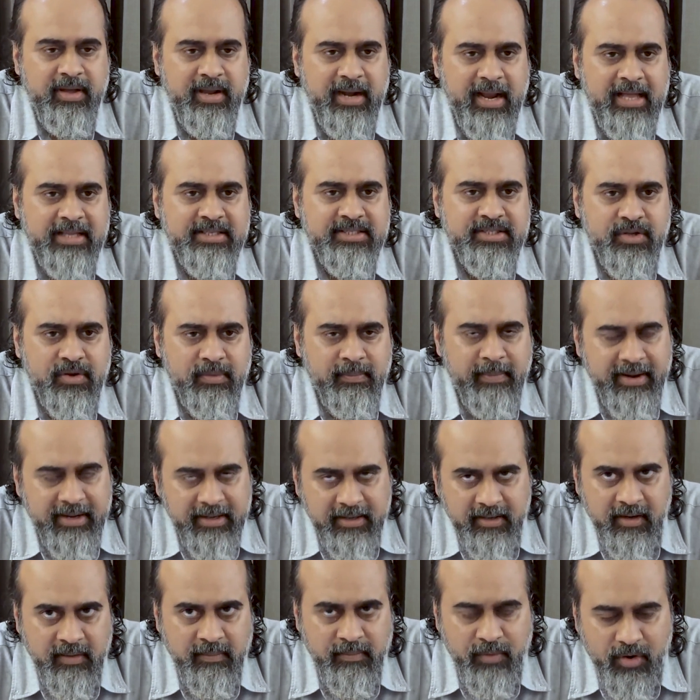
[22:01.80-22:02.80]
Whereas your
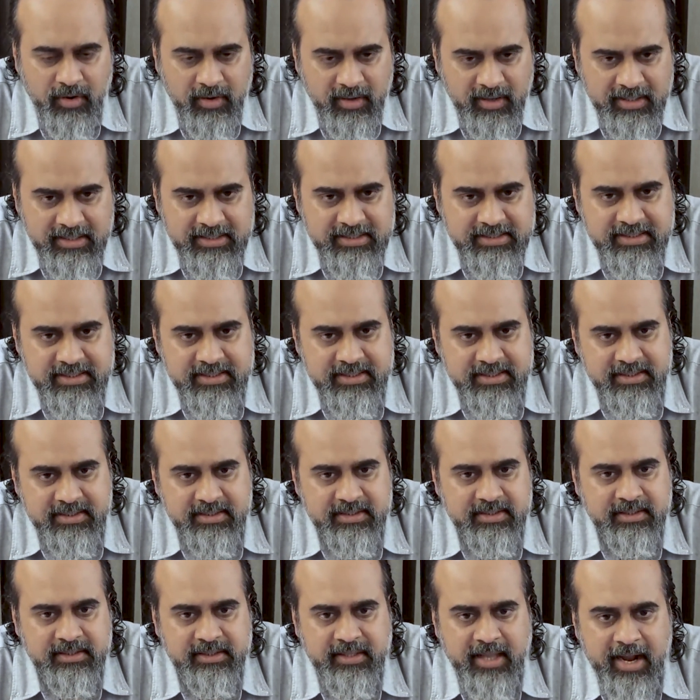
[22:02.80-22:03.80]
mental model is
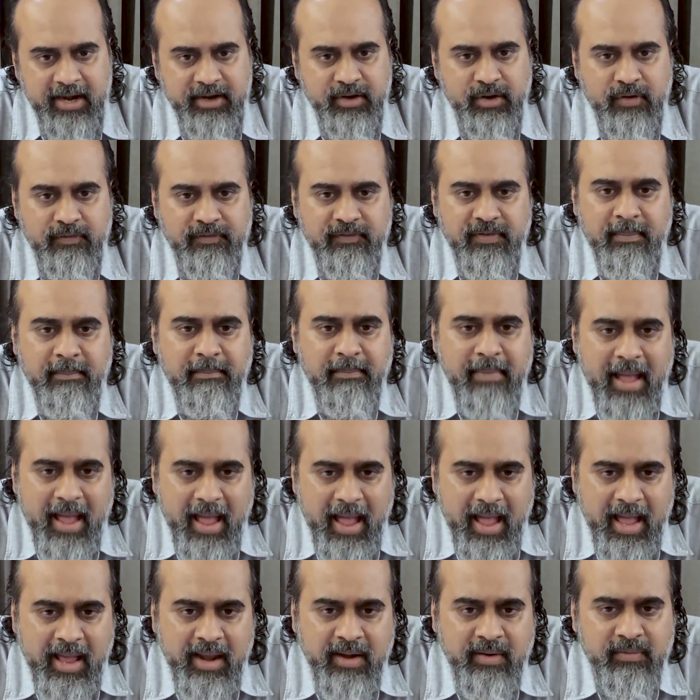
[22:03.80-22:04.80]
that of a
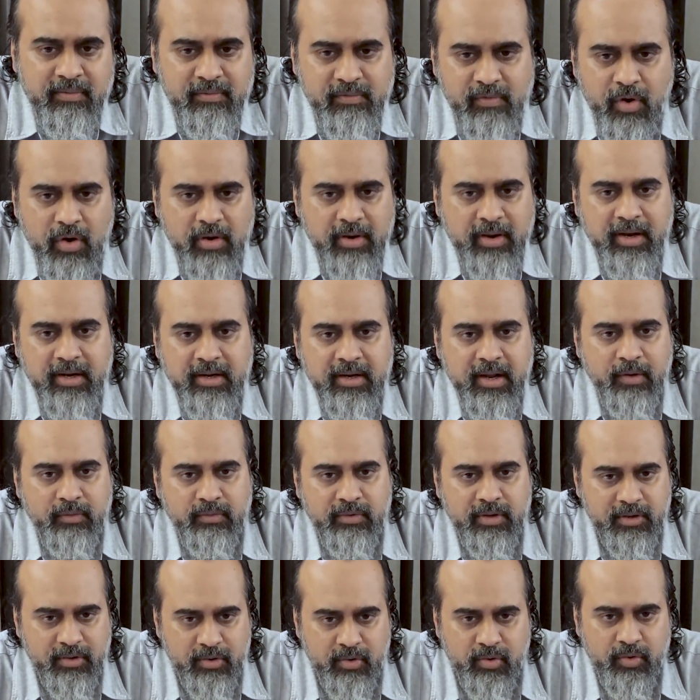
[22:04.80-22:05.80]
man walking
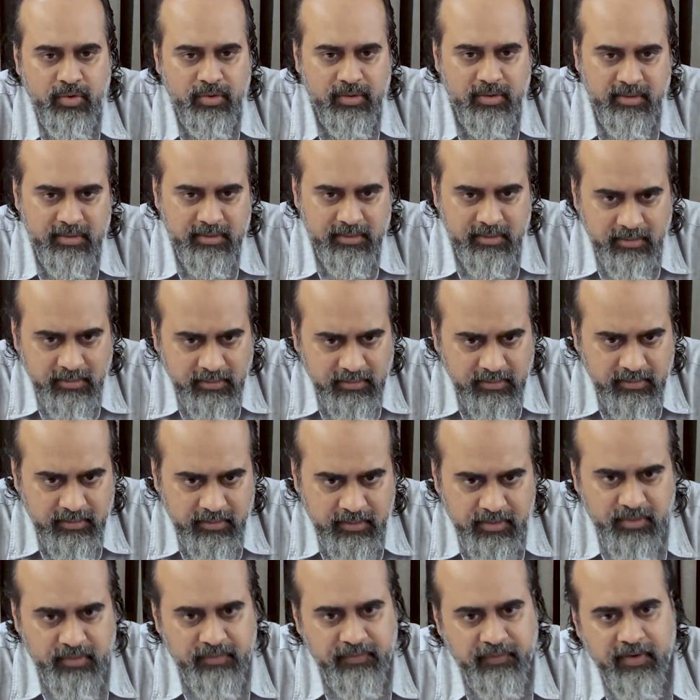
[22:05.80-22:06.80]
down a road.
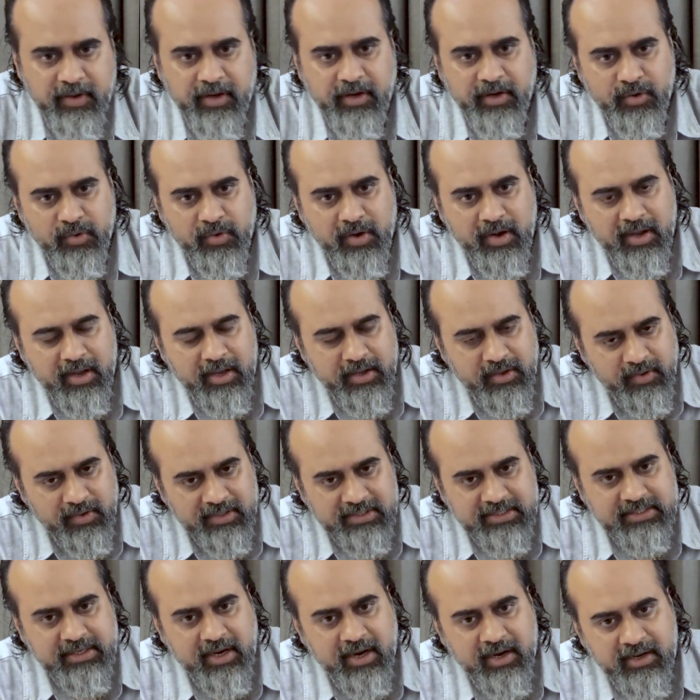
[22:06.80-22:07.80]
You feel you
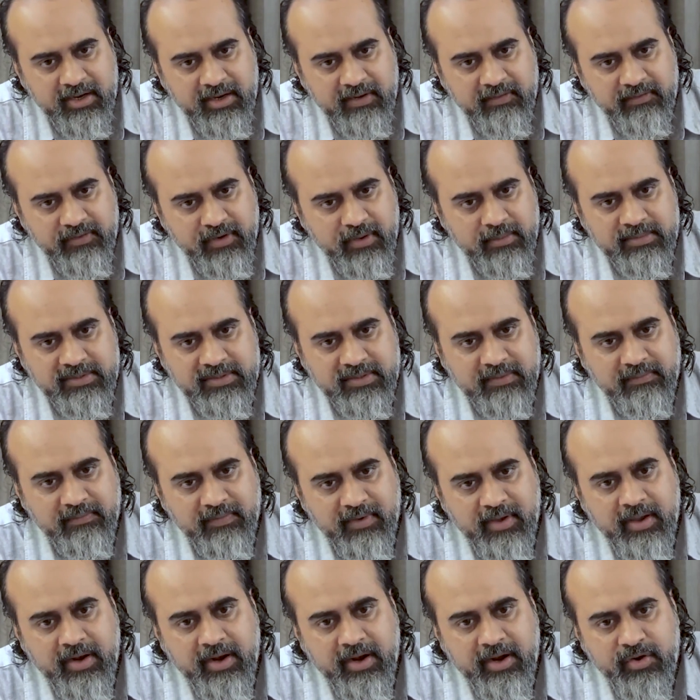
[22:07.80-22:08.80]
are starting from
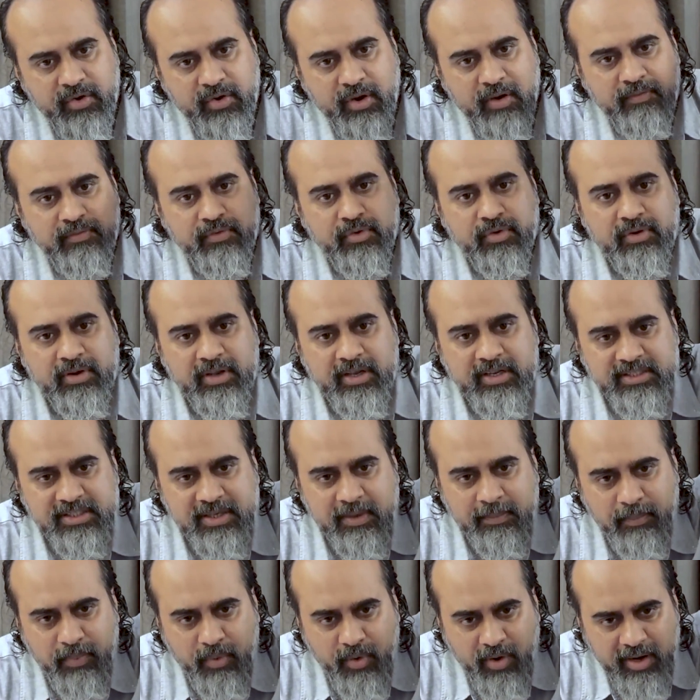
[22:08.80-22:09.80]
somewhere and you have to
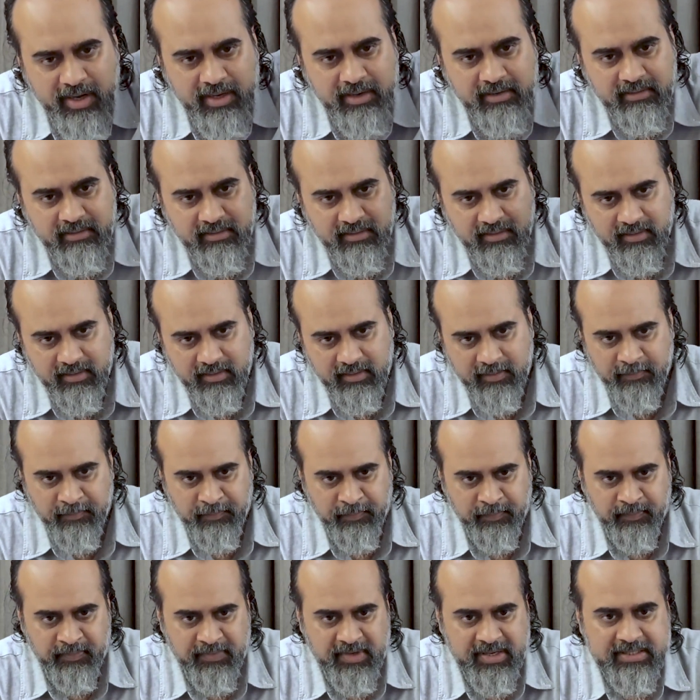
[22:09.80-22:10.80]
reach a point
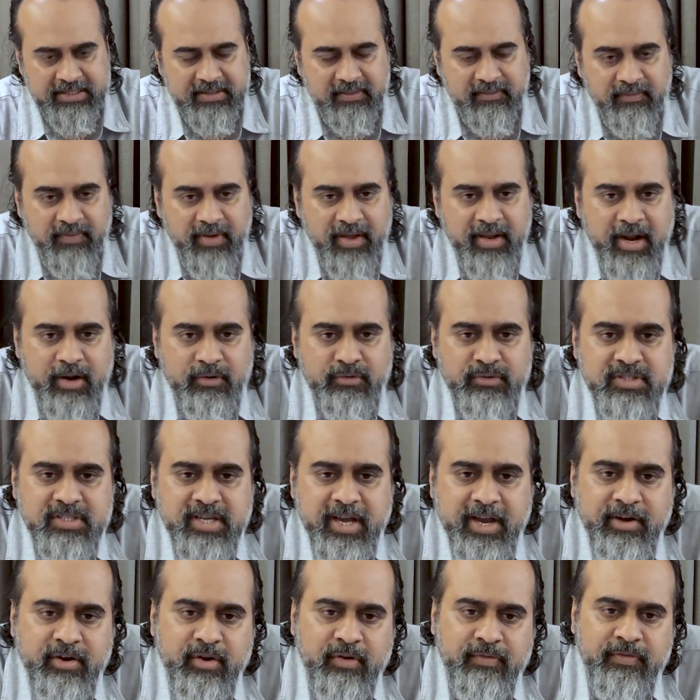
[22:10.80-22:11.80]
somewhere
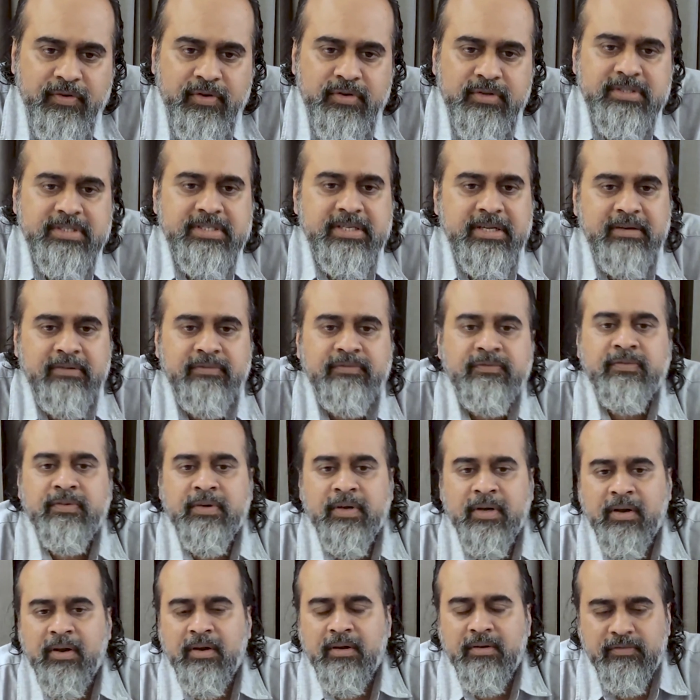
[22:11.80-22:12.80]
outside of yourself,
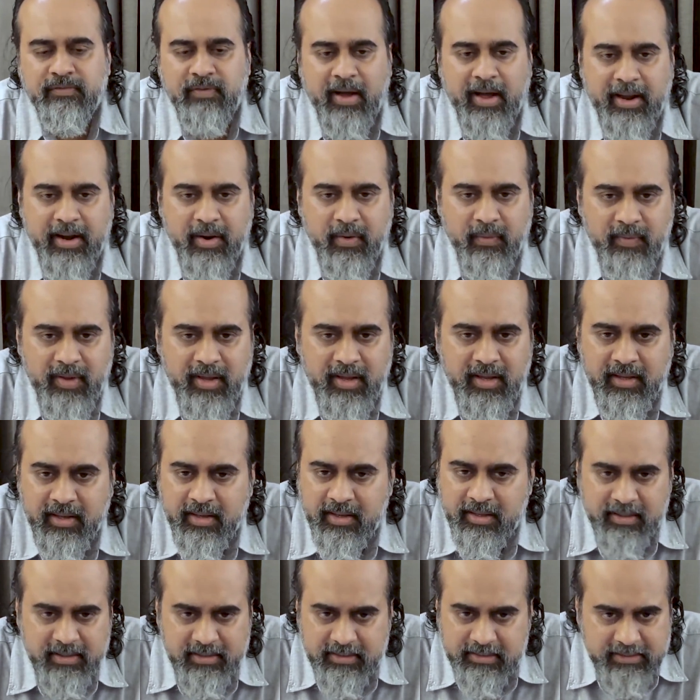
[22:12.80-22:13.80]
far away.
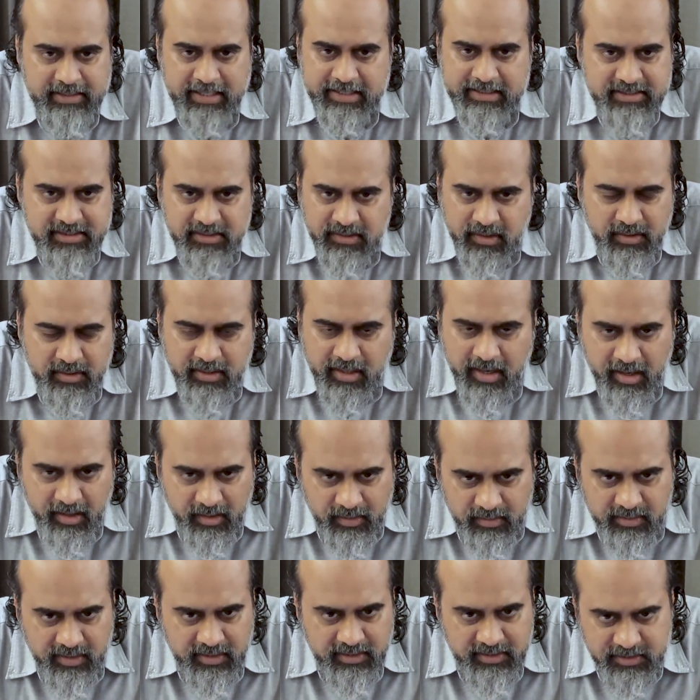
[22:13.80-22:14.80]
That's not
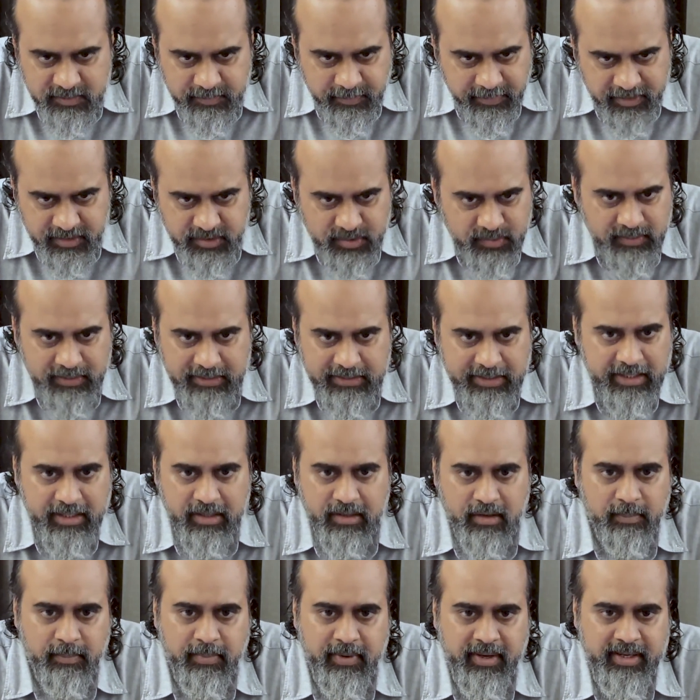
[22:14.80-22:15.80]
how the spiritual
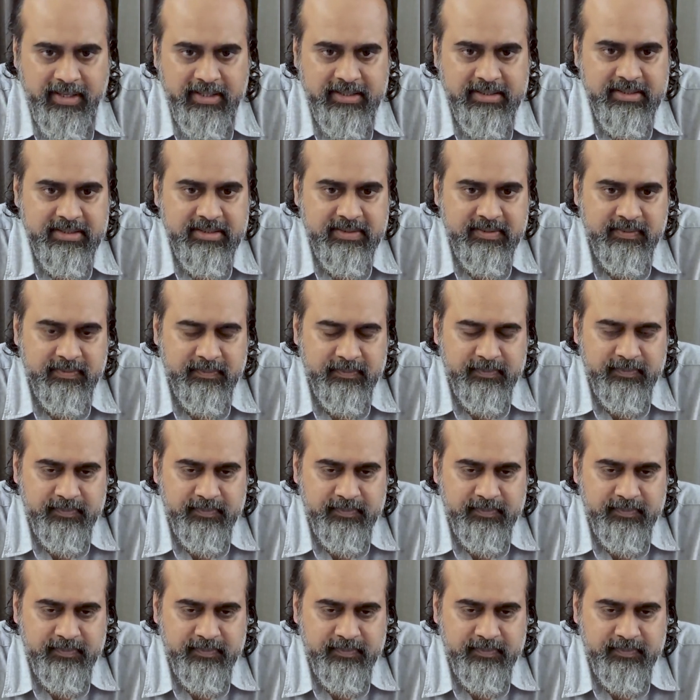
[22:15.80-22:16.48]
thing operates.